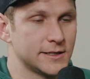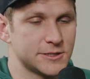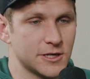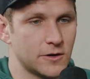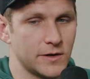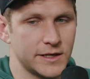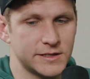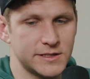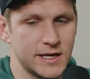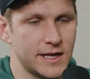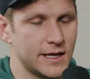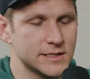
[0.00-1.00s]
And so
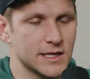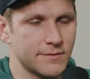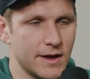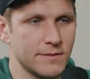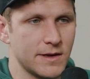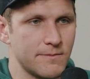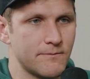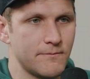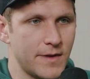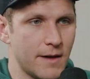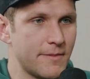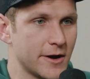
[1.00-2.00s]
it is going to make me
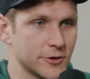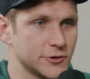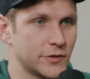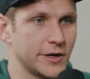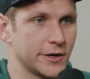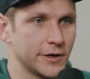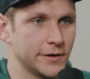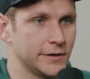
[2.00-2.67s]
a better joiner.